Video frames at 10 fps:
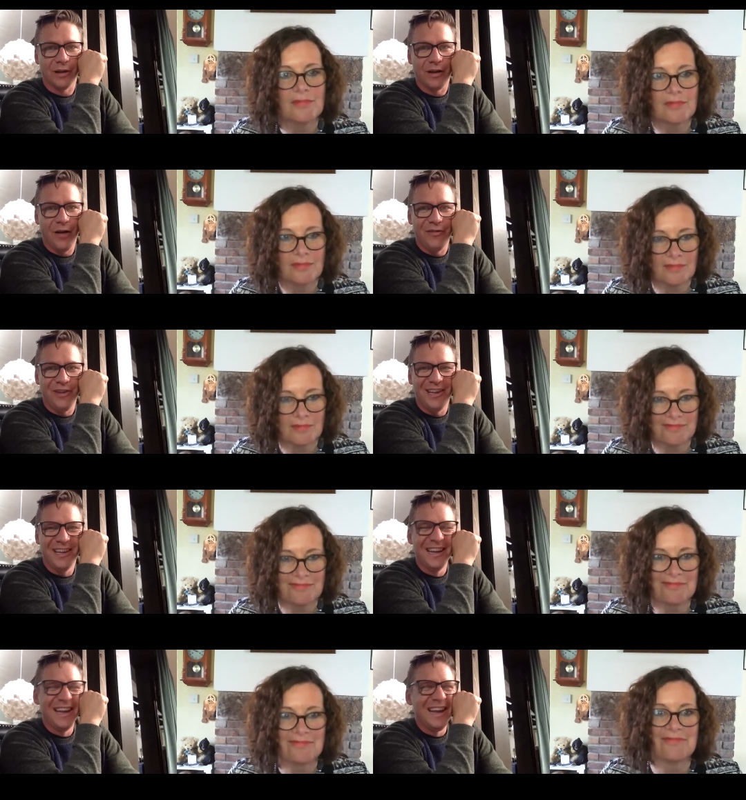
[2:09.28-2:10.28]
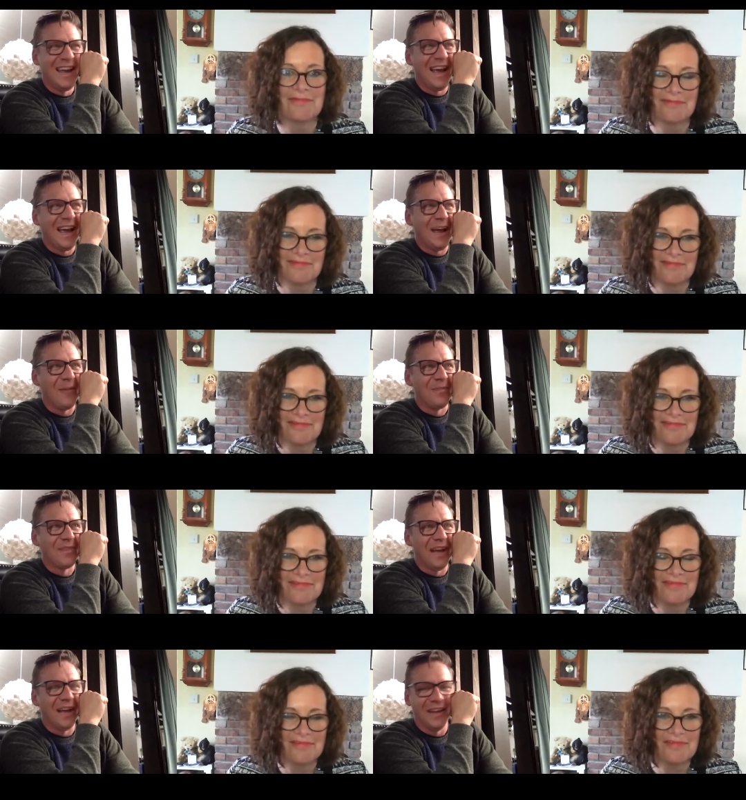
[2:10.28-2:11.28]
Speaker 1: coffee. Um,
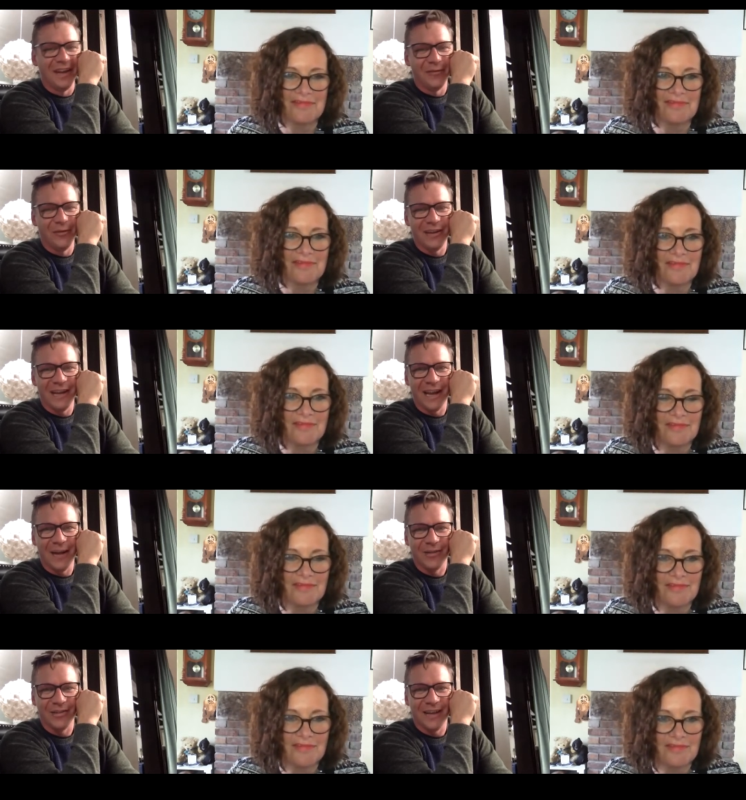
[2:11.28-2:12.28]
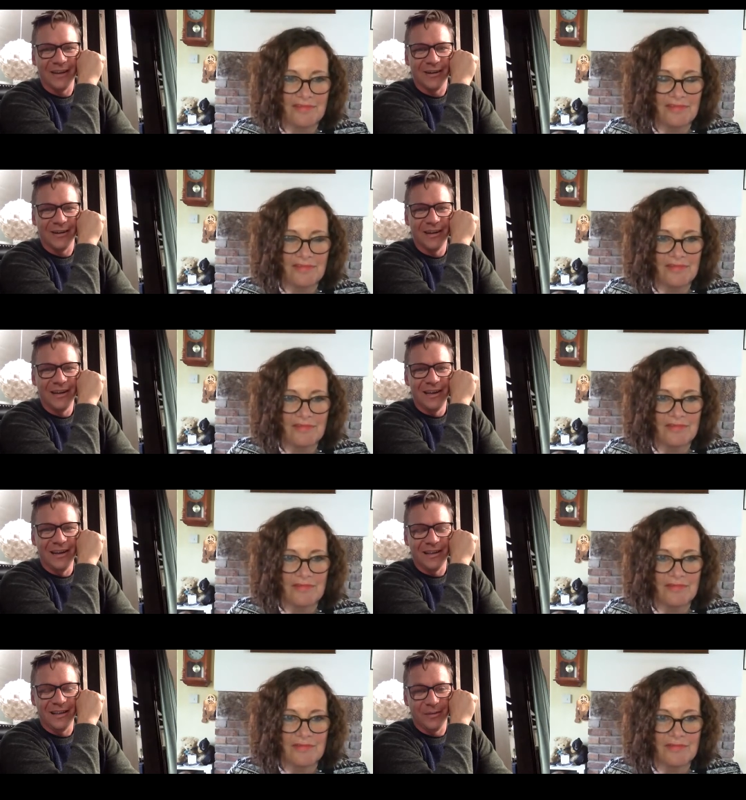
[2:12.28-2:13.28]
and then 48 hours later,
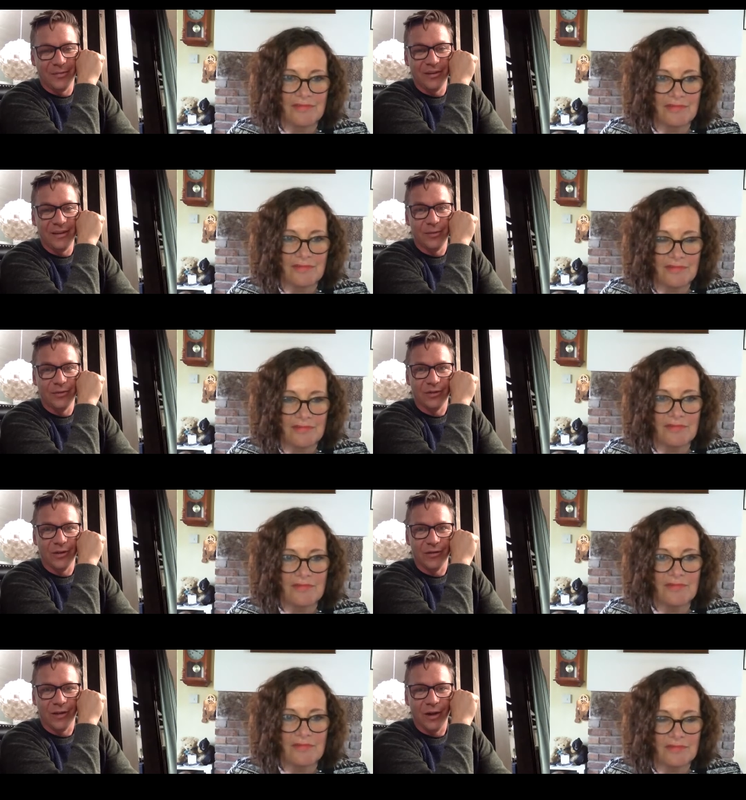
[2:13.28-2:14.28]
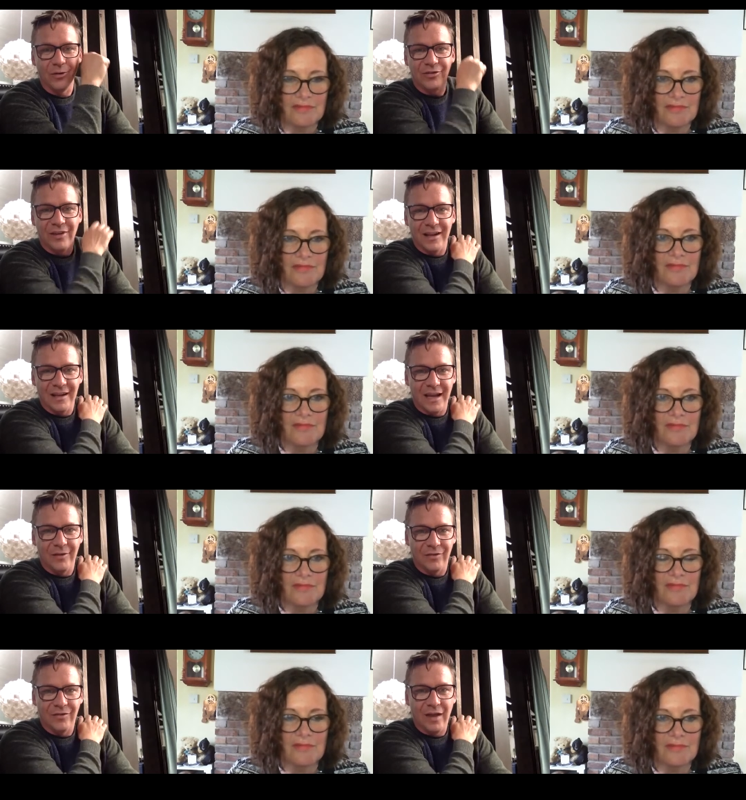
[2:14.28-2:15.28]
I think pretty much all of our wholesale
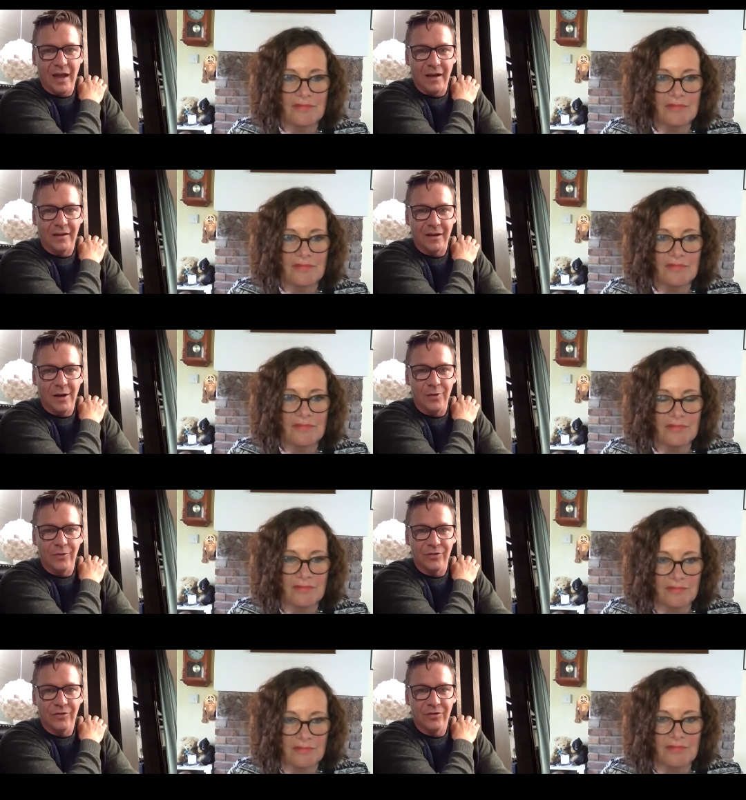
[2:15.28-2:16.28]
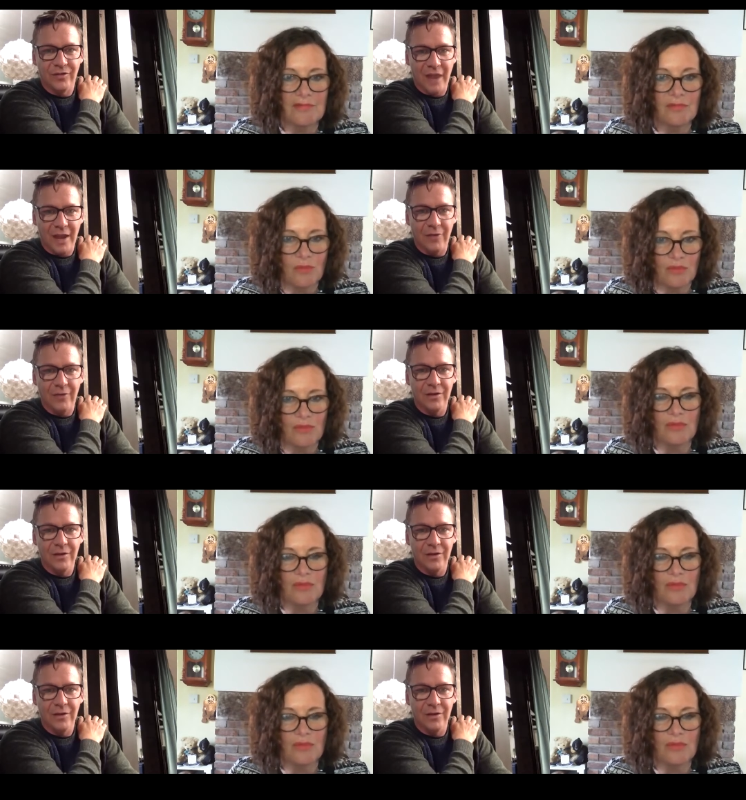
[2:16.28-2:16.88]
accounts had closed down